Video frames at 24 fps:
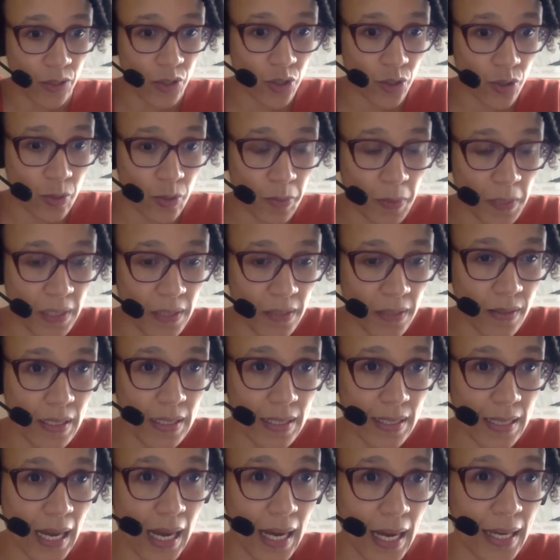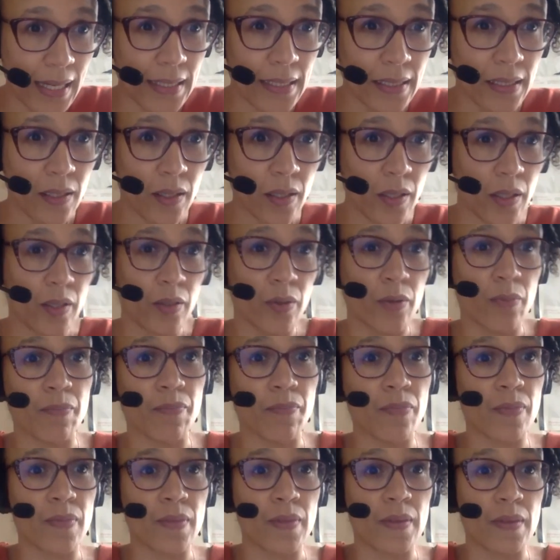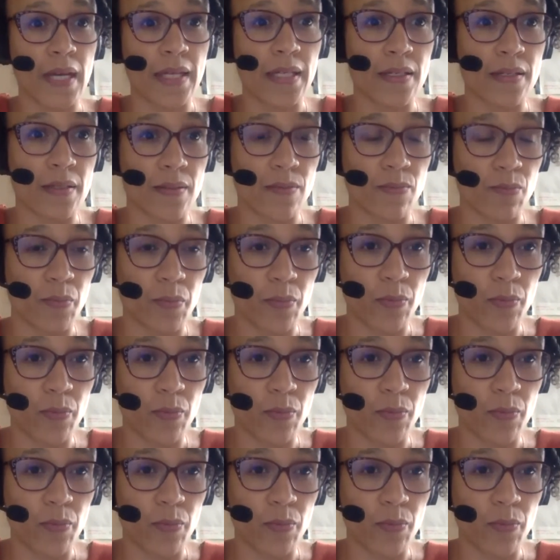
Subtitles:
should be a sign that